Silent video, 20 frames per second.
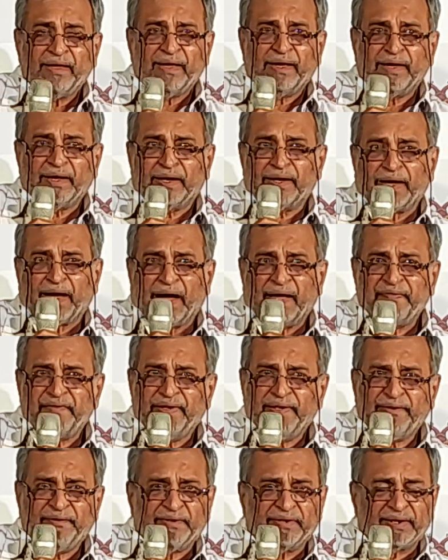uh,
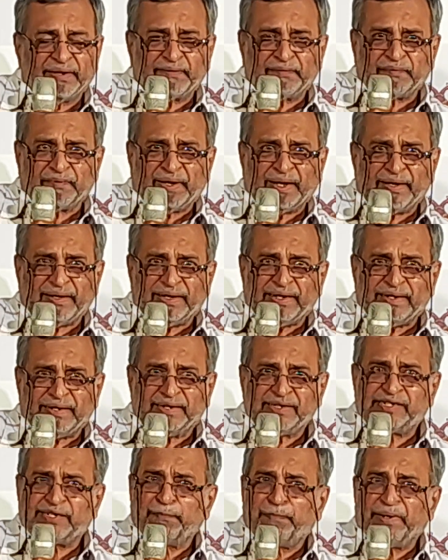other uh,
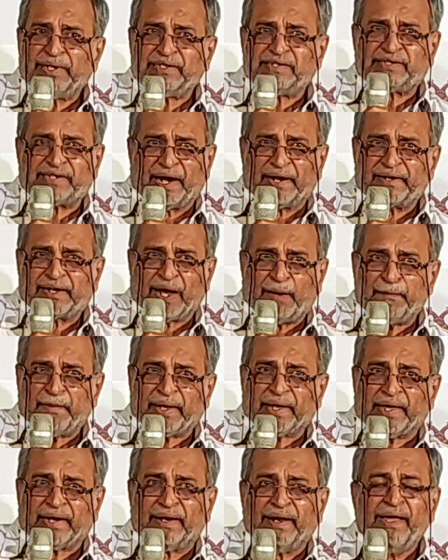disciplines start
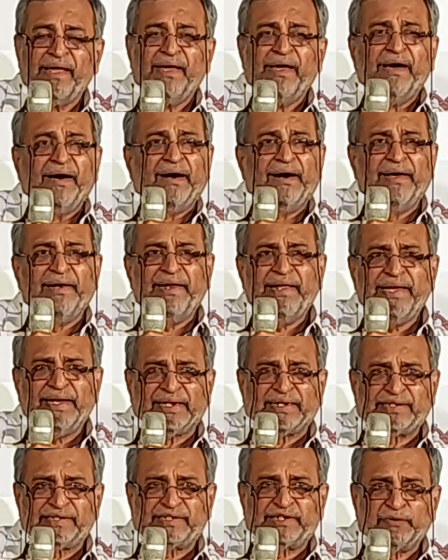coming in
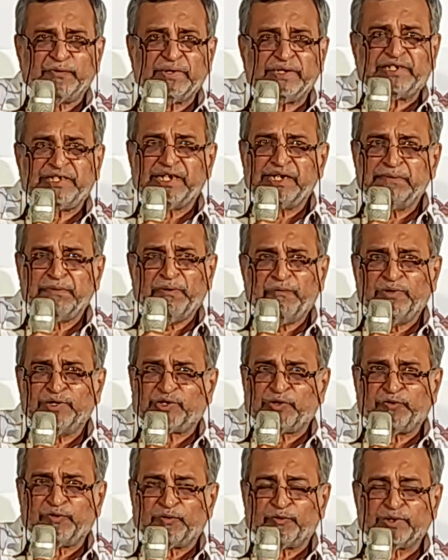earliest when cinema
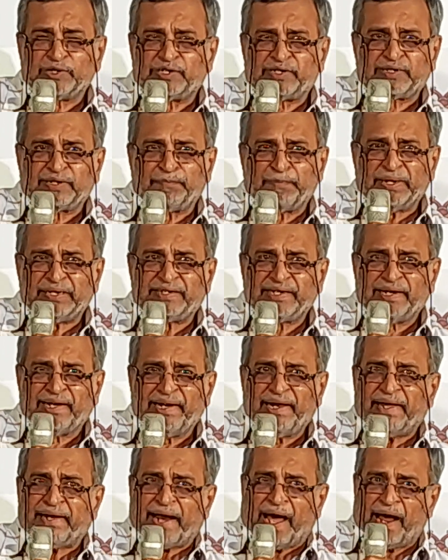was was
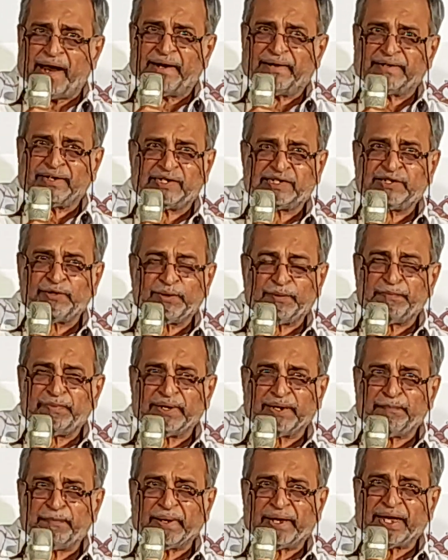basically an art
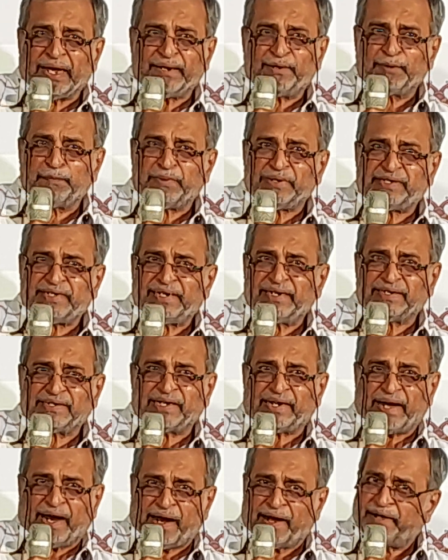it, began to be seen as
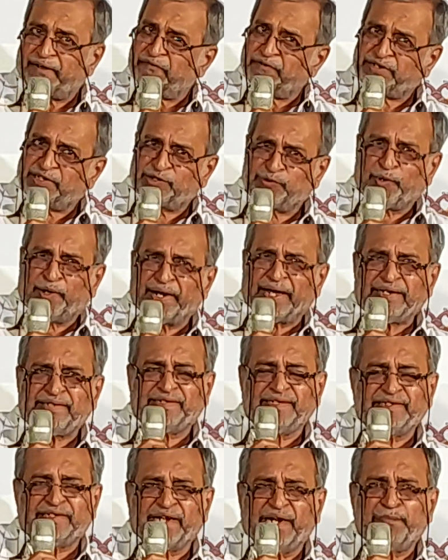an art which is what
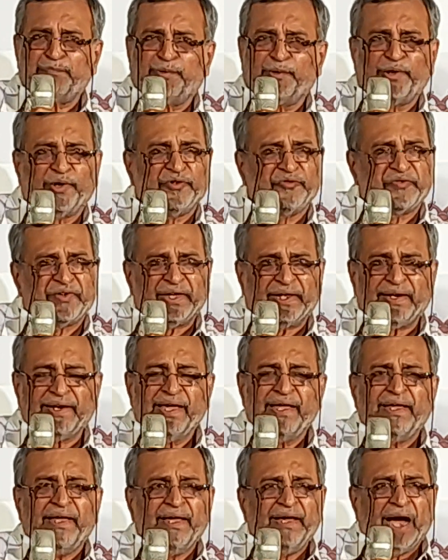eisenstein put up in
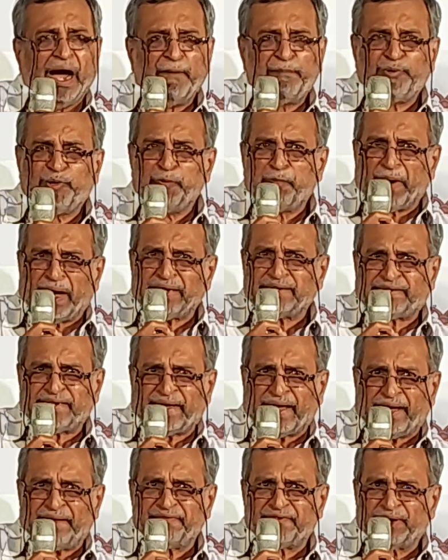up to
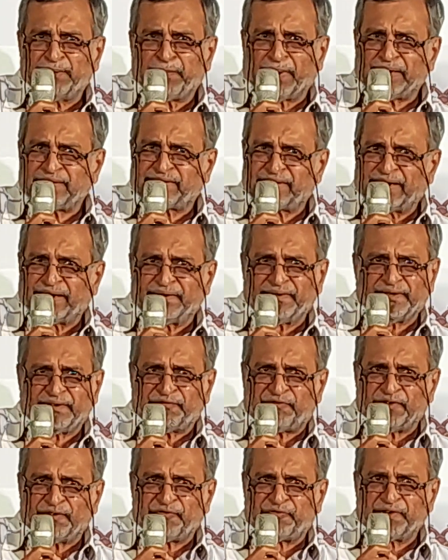bazin andre bazin
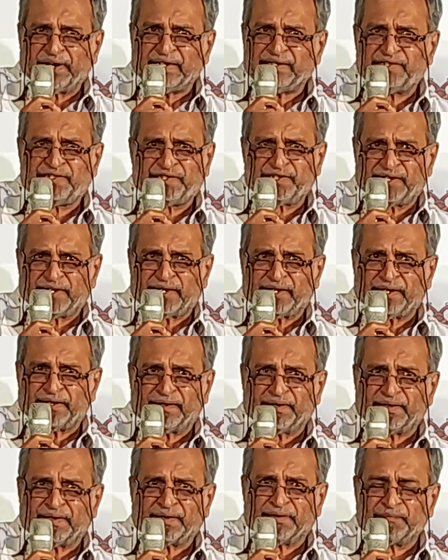the french
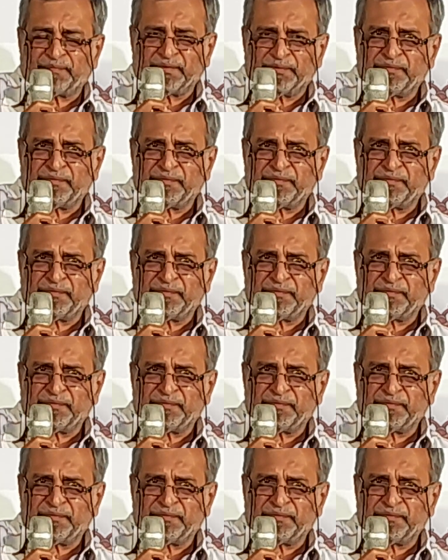uh,